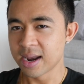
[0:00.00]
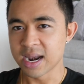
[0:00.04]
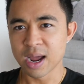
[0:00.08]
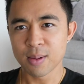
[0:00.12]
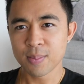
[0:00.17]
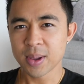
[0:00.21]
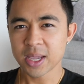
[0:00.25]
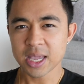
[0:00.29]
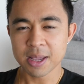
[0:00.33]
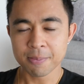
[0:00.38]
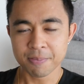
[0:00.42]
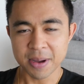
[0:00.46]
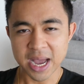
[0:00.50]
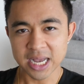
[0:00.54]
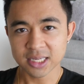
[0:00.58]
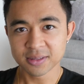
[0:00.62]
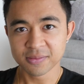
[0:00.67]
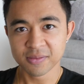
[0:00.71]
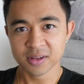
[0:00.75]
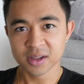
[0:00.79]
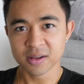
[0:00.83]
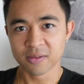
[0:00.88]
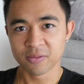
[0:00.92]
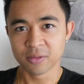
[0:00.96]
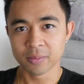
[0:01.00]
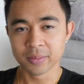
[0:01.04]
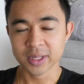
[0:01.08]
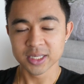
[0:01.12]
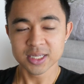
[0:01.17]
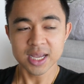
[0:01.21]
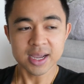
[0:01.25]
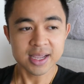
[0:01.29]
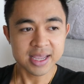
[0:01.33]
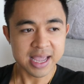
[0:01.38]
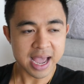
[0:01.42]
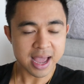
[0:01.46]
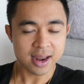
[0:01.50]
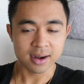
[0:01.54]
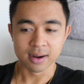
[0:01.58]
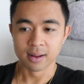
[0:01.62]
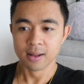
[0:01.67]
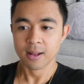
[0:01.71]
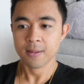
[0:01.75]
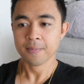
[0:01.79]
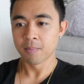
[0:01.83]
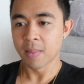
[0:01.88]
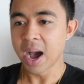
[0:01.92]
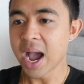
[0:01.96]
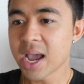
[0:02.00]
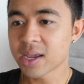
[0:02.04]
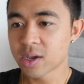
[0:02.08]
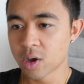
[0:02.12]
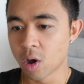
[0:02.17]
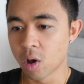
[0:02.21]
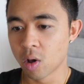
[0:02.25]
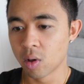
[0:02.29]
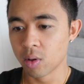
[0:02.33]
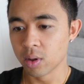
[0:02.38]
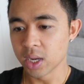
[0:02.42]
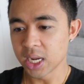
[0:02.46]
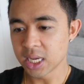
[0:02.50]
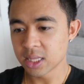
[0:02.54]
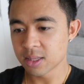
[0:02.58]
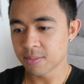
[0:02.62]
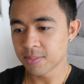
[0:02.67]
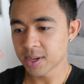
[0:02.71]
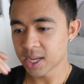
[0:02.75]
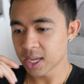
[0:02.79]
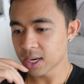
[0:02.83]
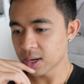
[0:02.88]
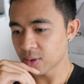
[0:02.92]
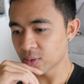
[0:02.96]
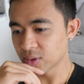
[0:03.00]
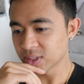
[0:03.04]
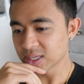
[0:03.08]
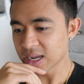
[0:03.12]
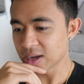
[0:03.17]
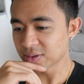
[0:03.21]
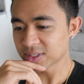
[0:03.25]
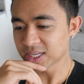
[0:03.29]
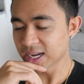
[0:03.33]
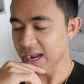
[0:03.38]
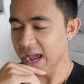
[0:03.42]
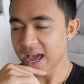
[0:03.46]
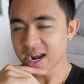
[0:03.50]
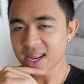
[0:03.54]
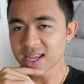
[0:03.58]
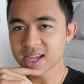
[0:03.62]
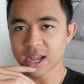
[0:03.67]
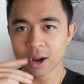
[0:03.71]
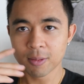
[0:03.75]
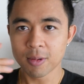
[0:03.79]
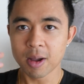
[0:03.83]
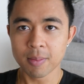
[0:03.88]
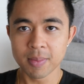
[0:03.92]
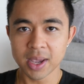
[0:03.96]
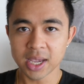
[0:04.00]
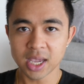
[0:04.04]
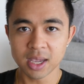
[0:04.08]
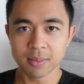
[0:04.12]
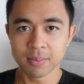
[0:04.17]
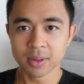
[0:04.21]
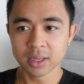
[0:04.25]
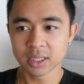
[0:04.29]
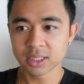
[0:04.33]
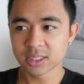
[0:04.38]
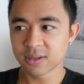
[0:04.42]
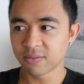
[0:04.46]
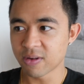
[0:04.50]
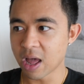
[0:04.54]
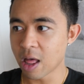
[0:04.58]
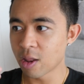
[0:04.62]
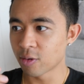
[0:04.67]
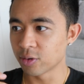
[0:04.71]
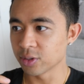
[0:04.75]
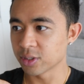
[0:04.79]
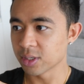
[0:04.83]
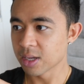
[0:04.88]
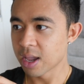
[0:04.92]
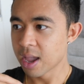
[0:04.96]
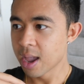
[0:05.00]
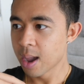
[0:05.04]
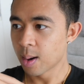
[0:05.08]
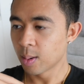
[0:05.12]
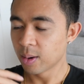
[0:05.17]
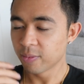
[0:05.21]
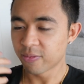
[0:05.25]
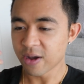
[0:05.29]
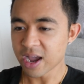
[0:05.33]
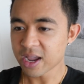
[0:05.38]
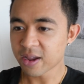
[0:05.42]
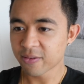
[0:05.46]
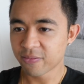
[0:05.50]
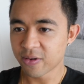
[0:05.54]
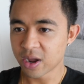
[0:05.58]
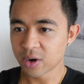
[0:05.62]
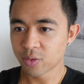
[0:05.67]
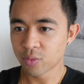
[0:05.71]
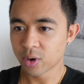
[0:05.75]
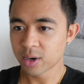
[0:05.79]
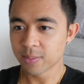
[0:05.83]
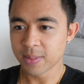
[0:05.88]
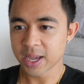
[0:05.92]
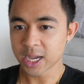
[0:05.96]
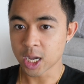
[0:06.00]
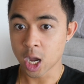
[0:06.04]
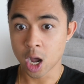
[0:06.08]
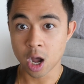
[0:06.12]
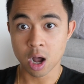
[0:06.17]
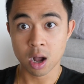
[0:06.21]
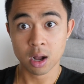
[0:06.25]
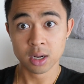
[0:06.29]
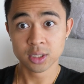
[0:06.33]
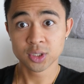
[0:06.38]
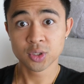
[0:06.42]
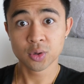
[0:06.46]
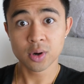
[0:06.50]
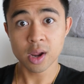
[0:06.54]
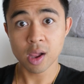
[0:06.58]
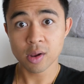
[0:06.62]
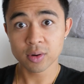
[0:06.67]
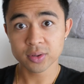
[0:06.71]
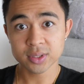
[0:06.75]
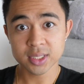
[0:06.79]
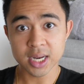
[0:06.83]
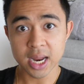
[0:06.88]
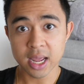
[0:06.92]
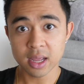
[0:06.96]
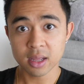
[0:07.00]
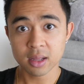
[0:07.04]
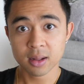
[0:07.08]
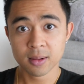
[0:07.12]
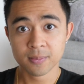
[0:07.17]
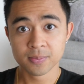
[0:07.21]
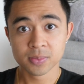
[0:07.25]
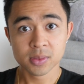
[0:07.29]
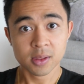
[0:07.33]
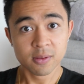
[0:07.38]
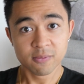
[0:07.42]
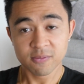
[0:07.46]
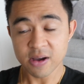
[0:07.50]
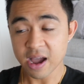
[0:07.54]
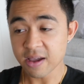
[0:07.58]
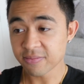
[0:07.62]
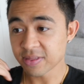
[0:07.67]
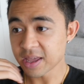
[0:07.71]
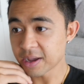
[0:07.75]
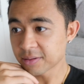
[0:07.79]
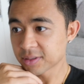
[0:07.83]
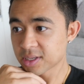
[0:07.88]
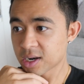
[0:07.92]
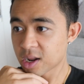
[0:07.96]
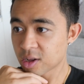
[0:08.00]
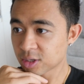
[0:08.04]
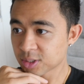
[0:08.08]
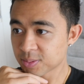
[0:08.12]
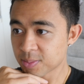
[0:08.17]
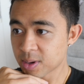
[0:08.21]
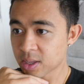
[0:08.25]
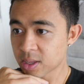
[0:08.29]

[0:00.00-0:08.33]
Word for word: and I'm making passive income from this. Again, my goal in the beginning was, I was like, I didn't care about making millions of dollars, but if I could find a way to make $100 a day, $5,000 a